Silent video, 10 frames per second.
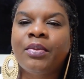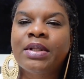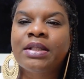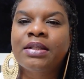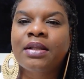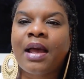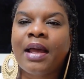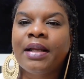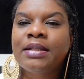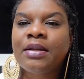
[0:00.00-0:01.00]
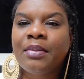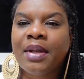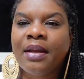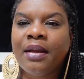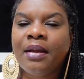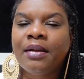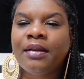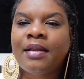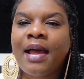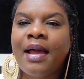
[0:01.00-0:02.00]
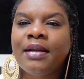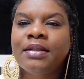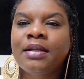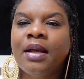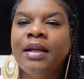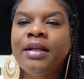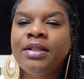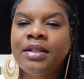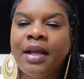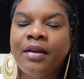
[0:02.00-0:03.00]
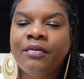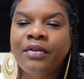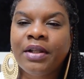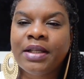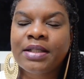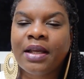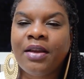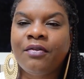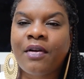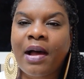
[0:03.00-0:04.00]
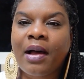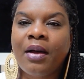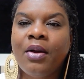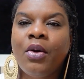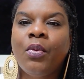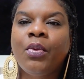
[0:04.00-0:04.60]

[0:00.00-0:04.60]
it was guided to me that initiating fully to Ifa